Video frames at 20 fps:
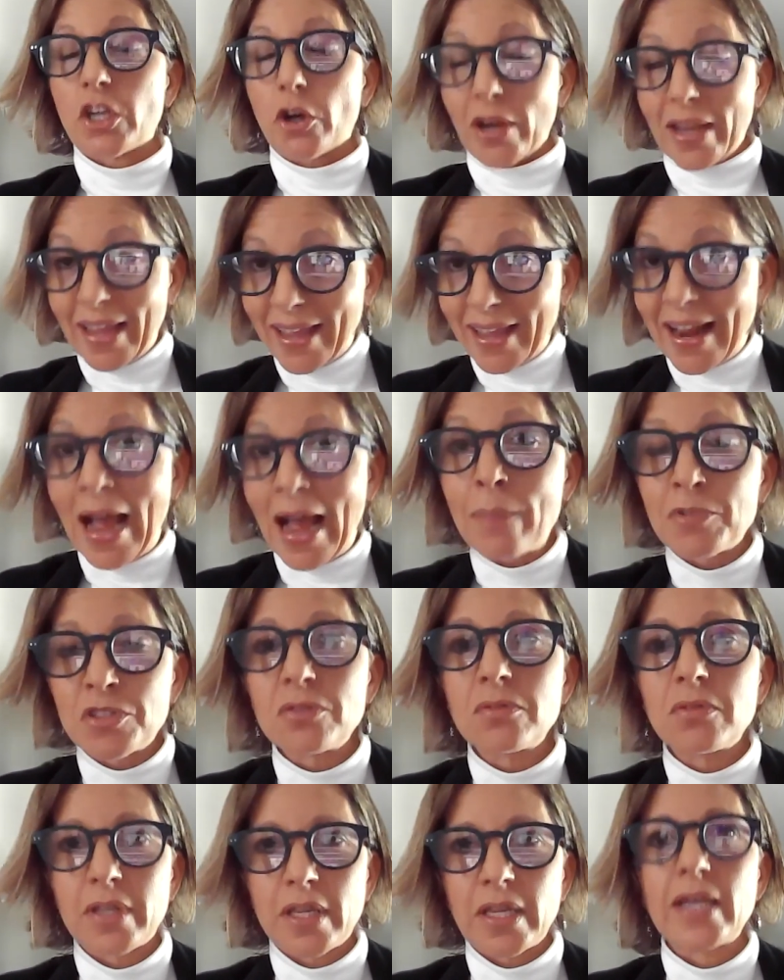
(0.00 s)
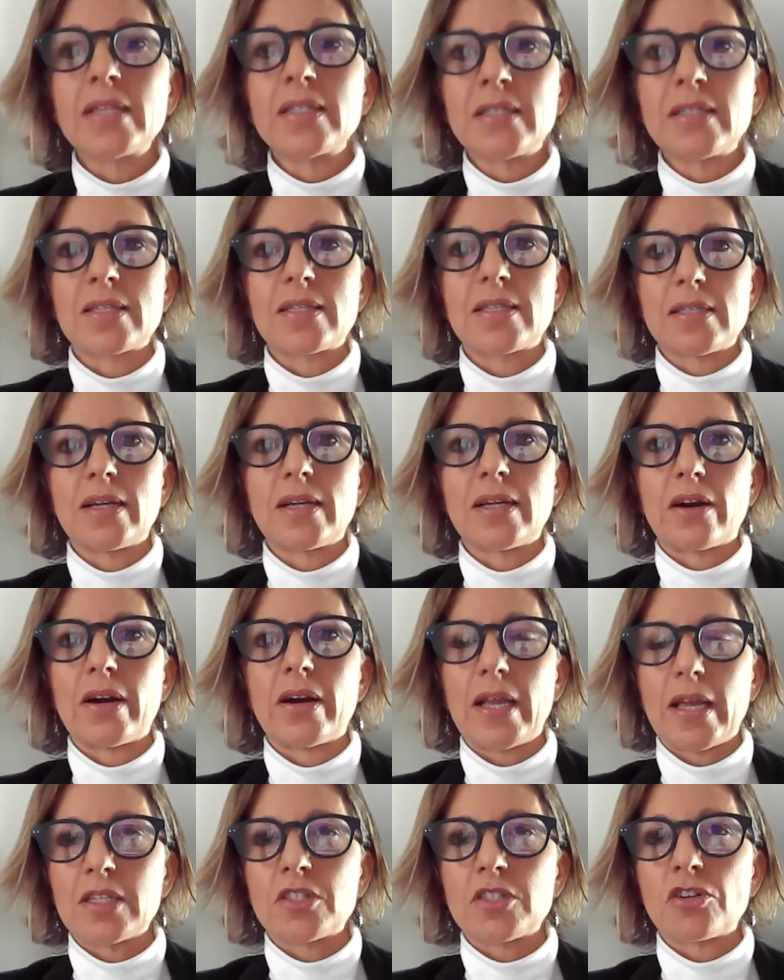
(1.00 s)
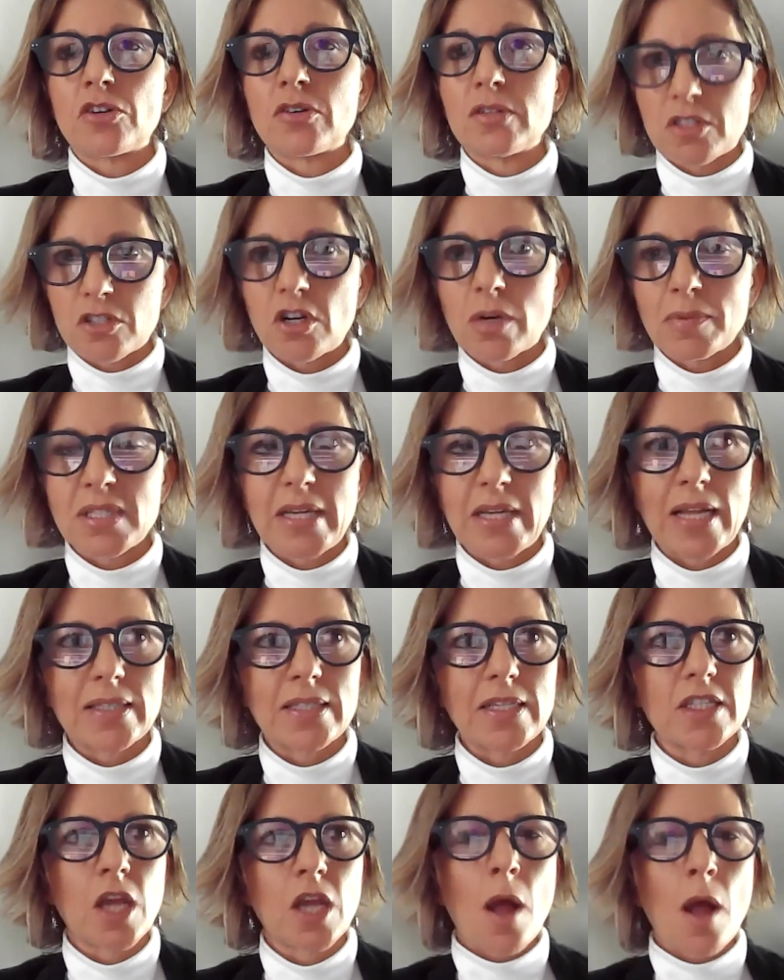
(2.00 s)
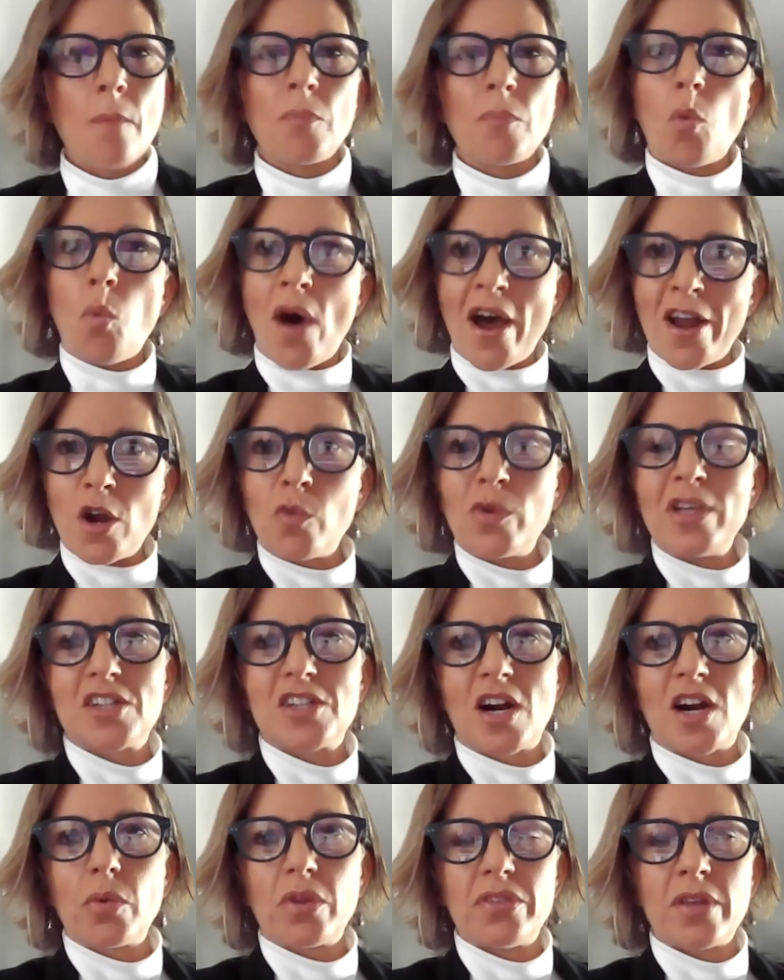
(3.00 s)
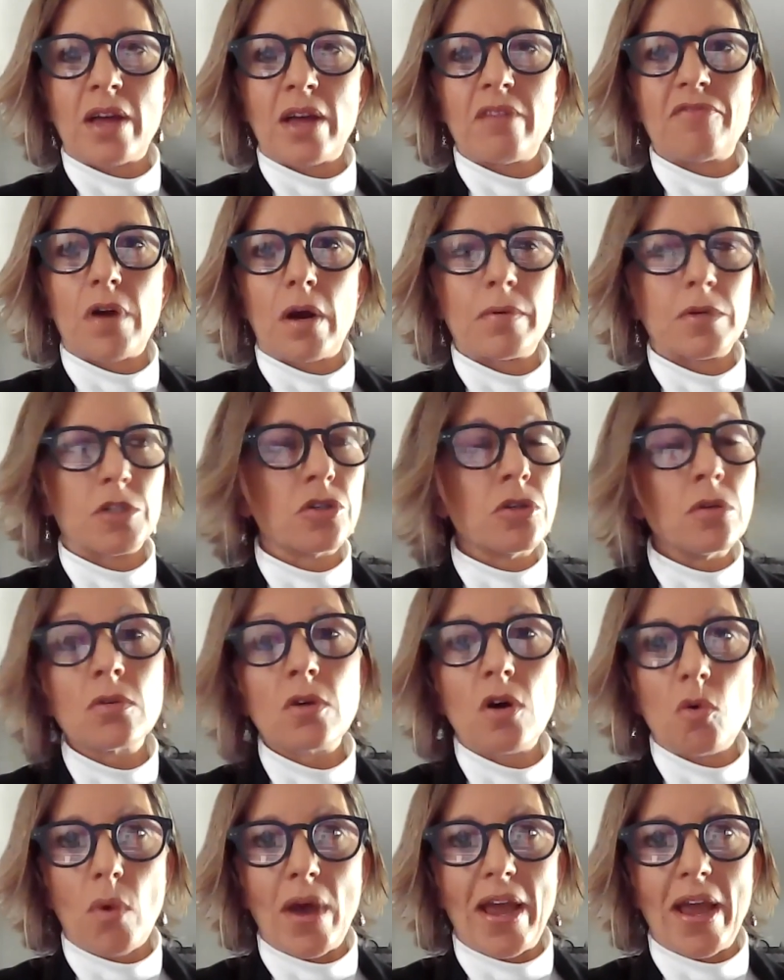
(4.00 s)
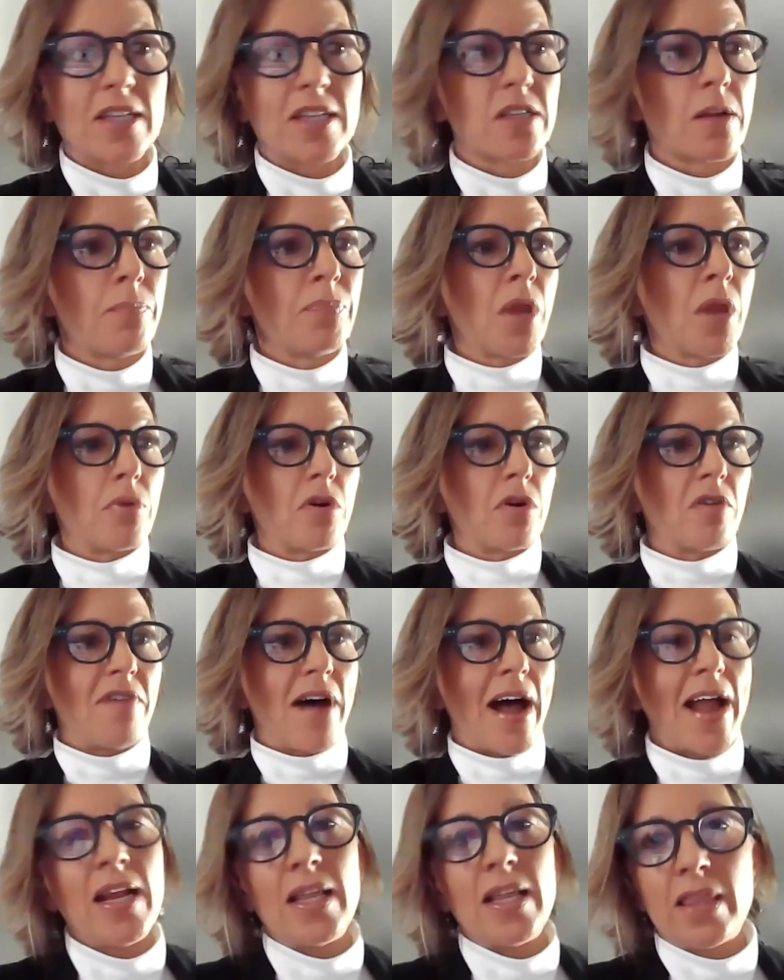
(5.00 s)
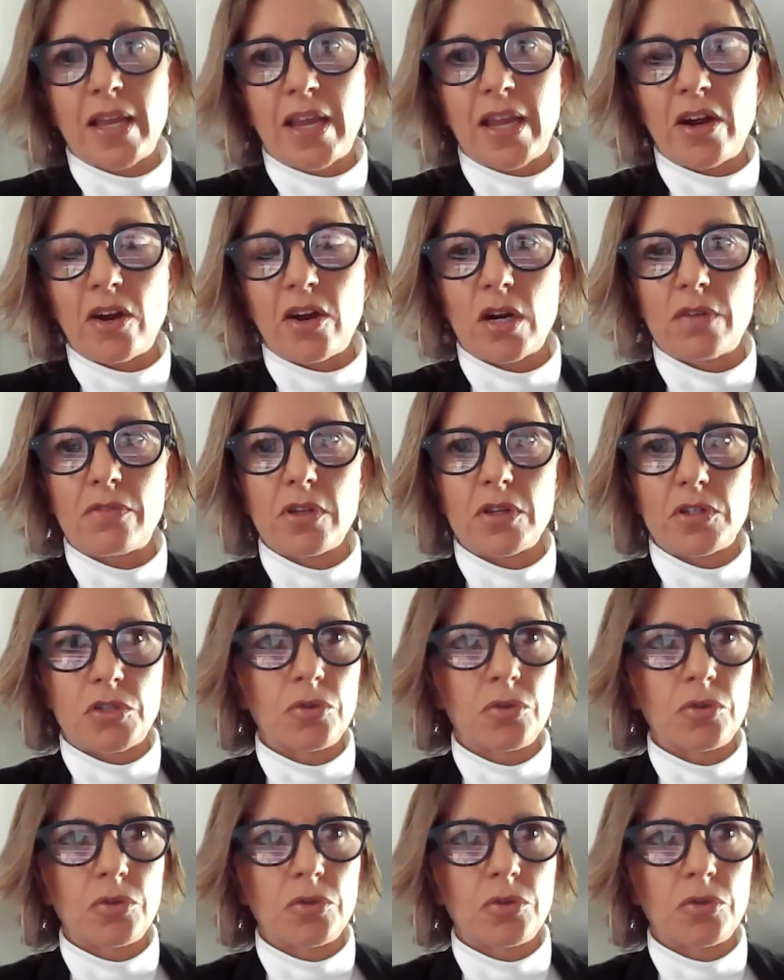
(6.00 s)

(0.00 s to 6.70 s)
So what that does is then it fosters perhaps more medical conditions, fall risks, because they're all sedative medications.